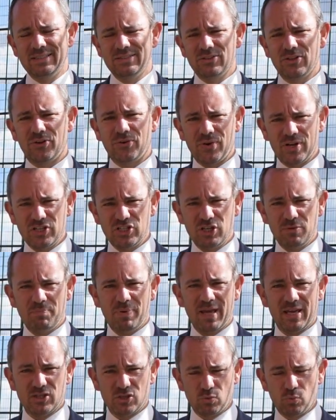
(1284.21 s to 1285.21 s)
The 3G
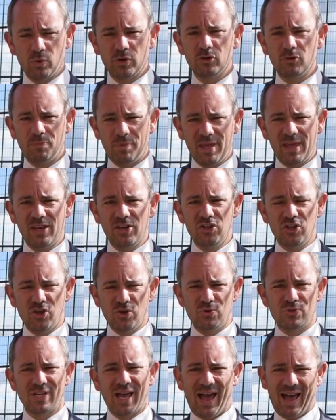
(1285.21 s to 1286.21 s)
pitch will be in
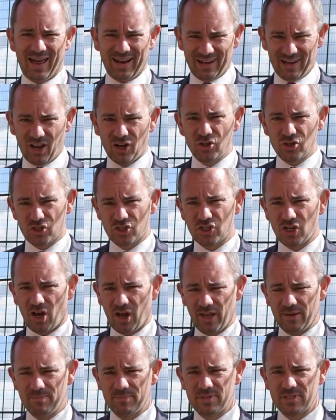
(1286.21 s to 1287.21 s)
use at
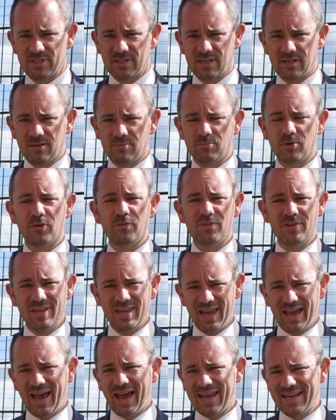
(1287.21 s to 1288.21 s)
lunchtimes, but for
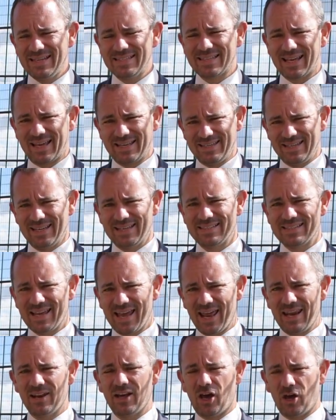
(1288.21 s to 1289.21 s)
year 8 and year
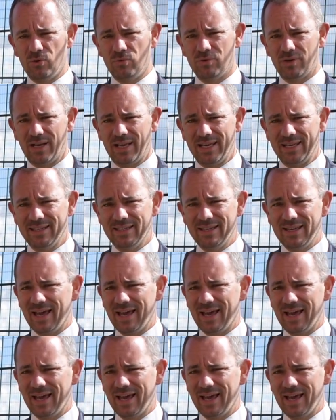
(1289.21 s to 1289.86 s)
10 only.